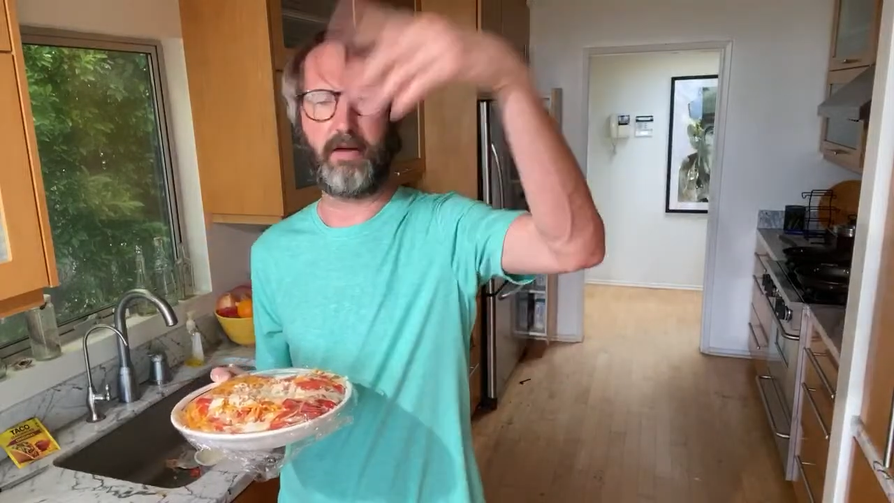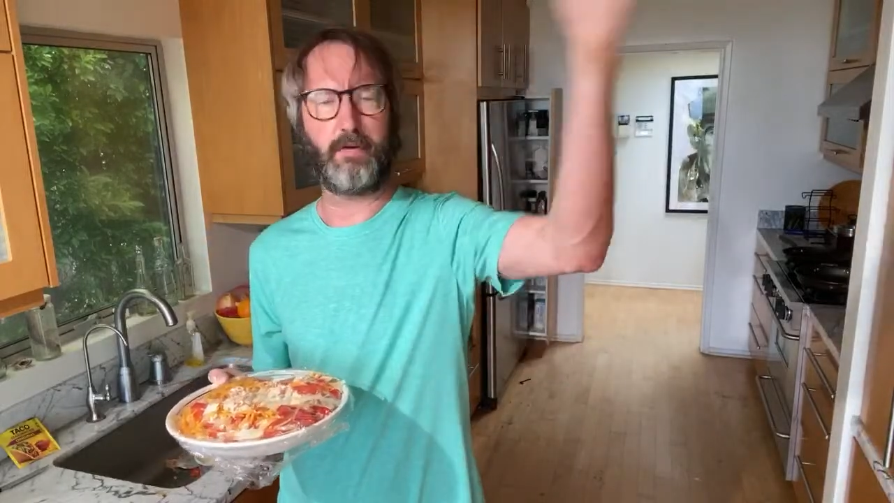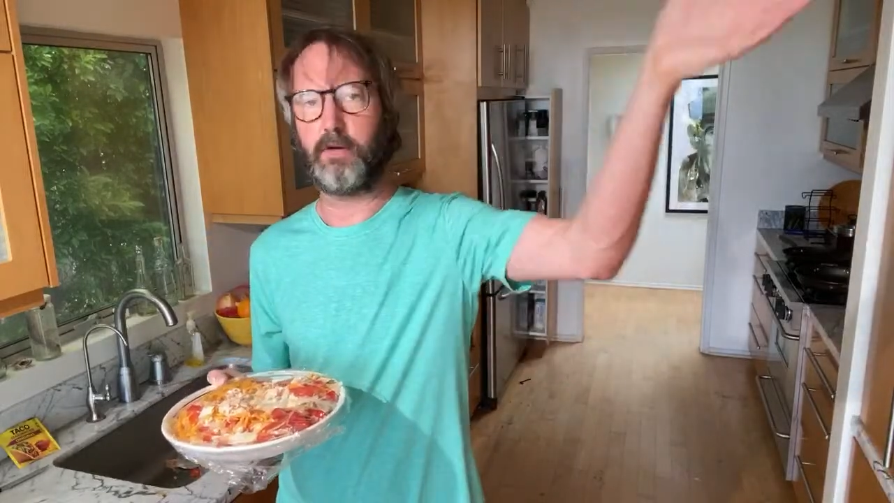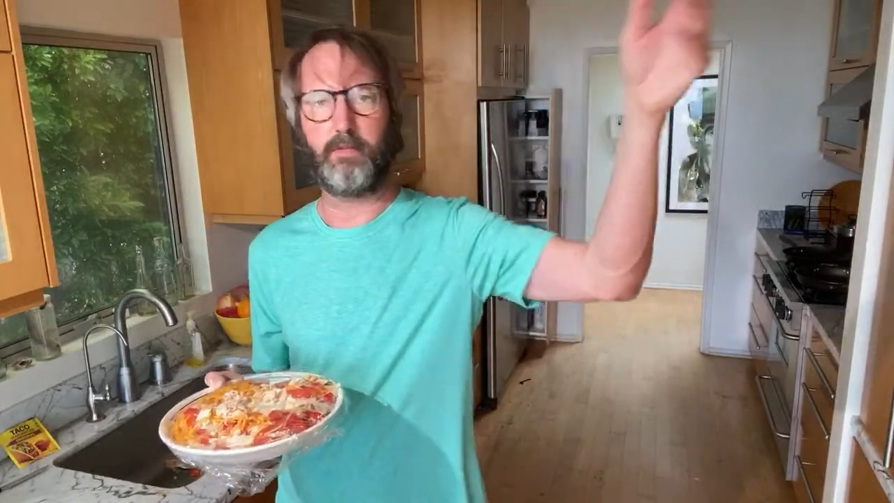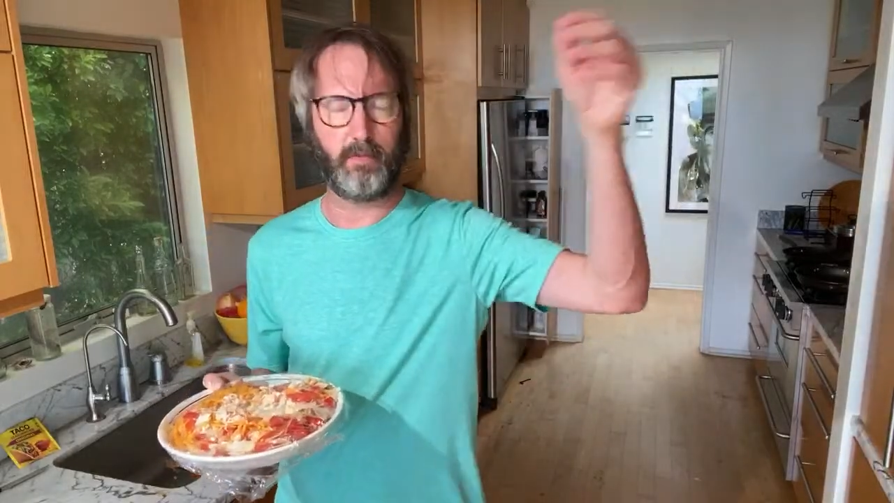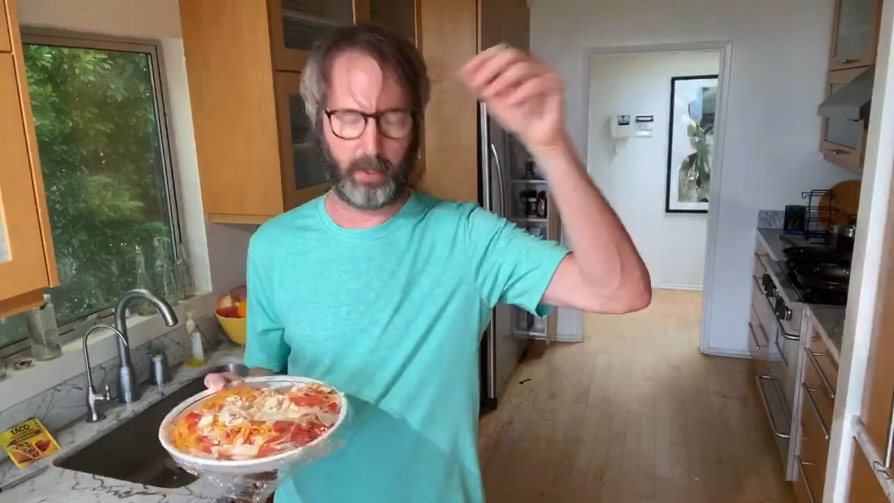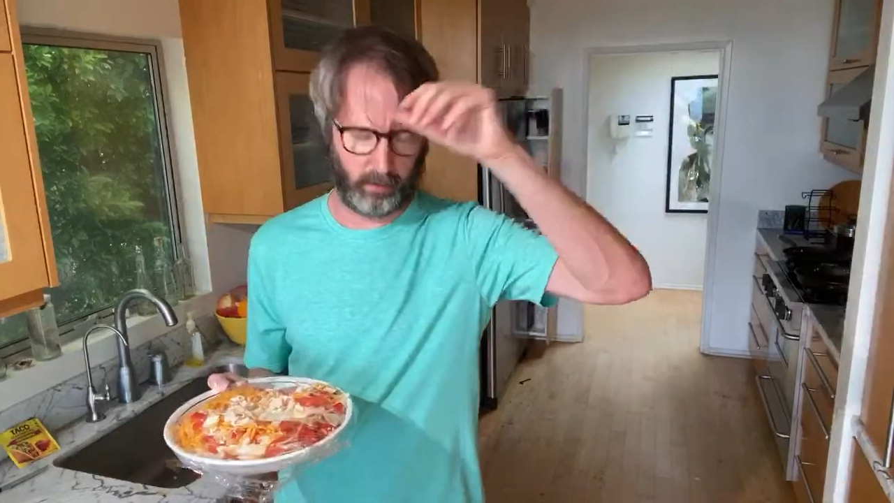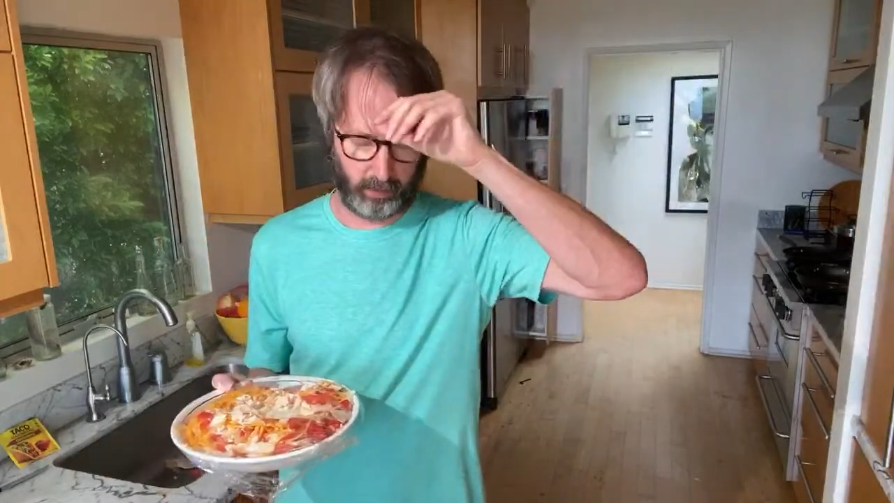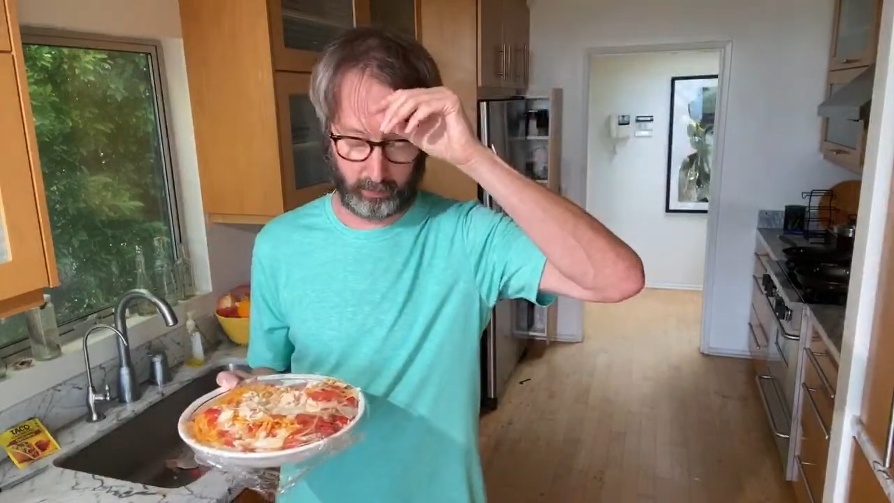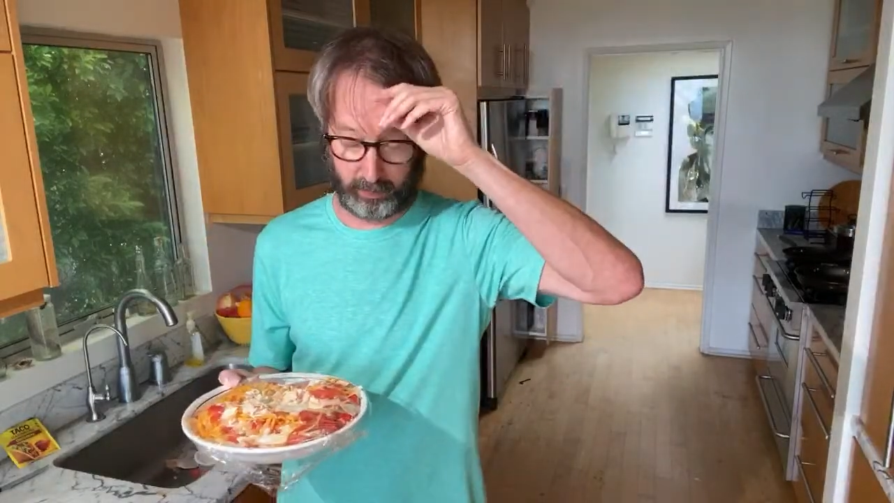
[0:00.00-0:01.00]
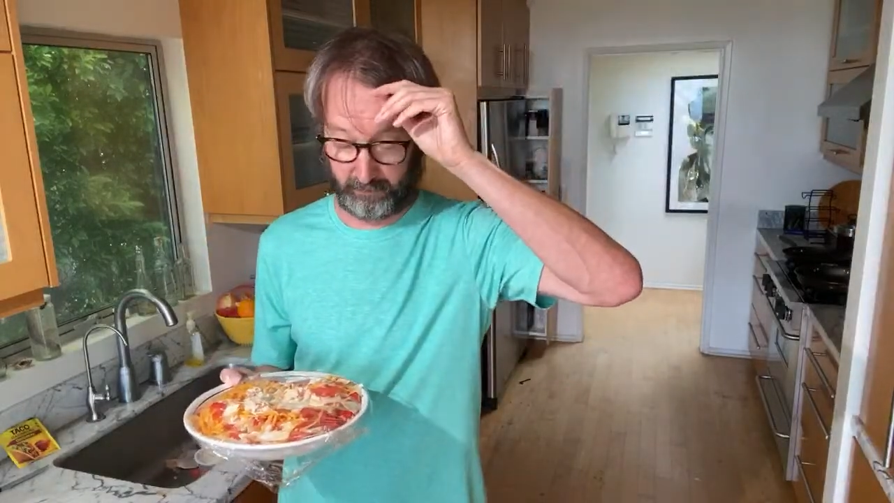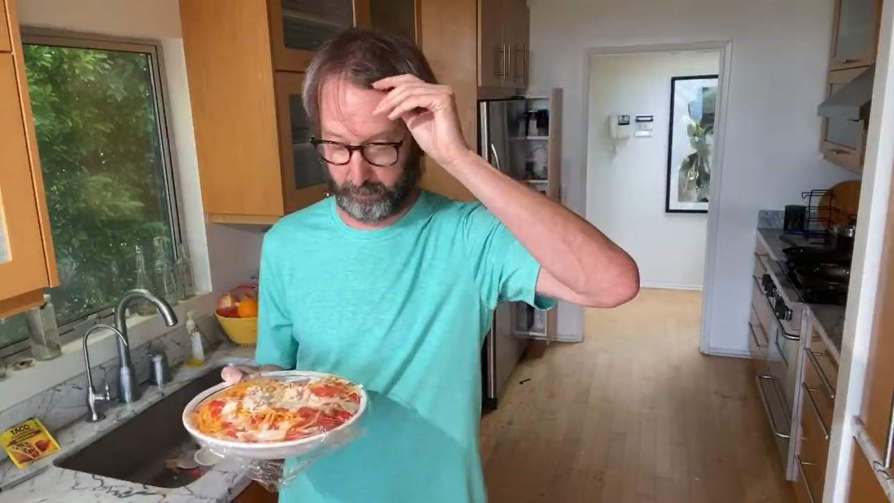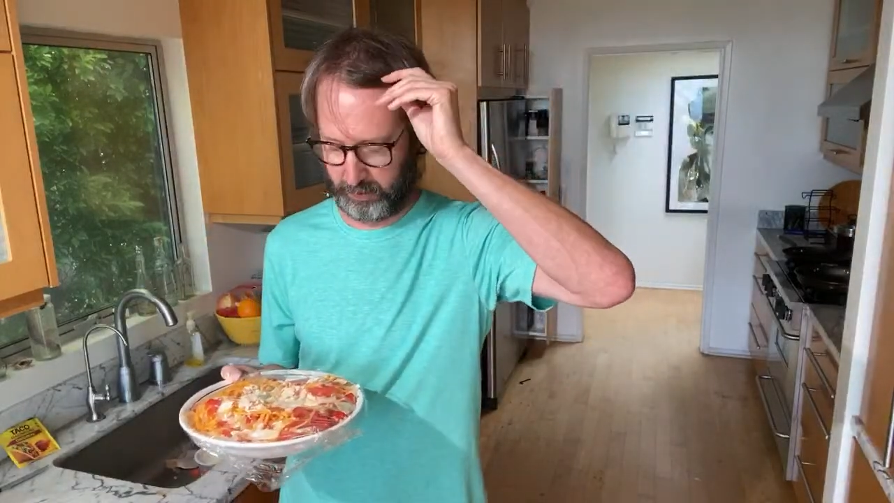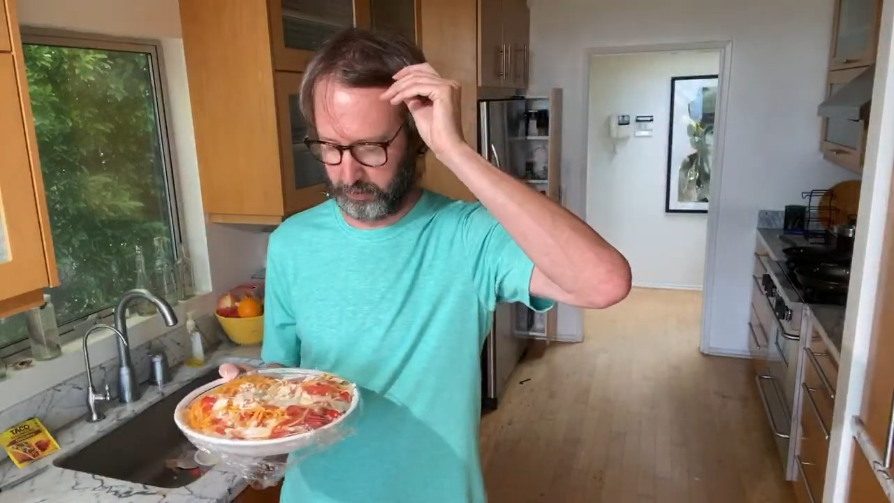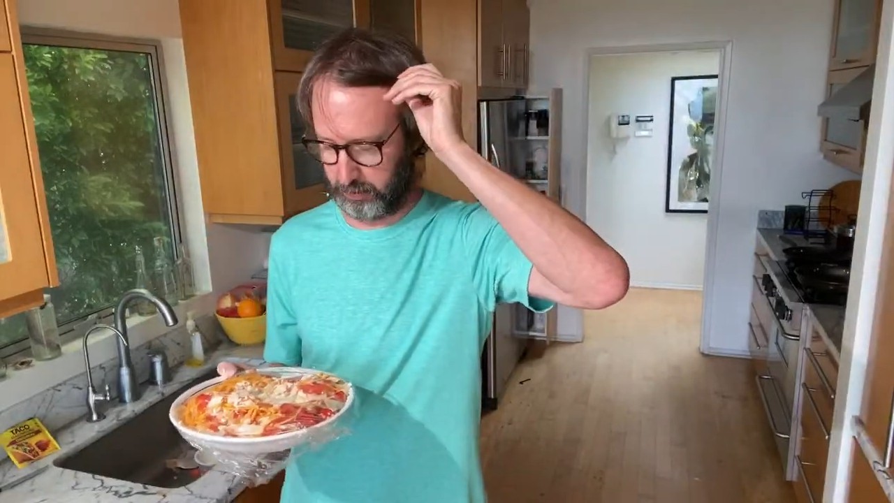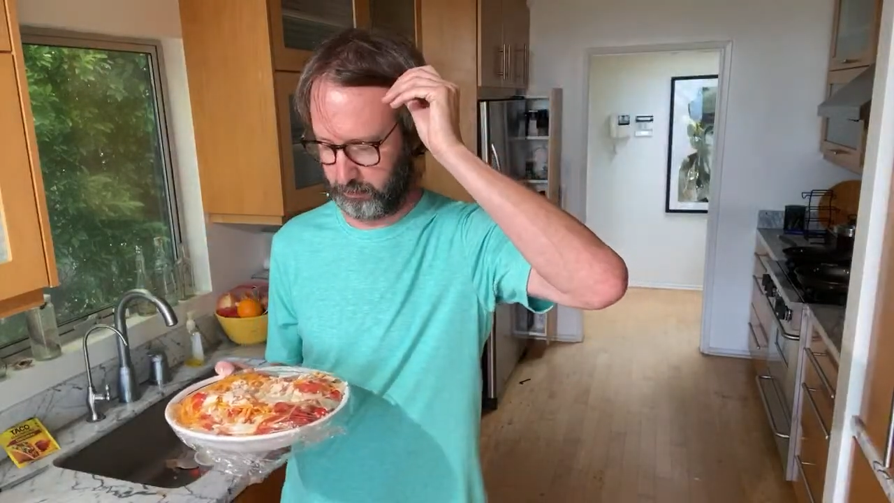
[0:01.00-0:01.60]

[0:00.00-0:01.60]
after you know, the government is,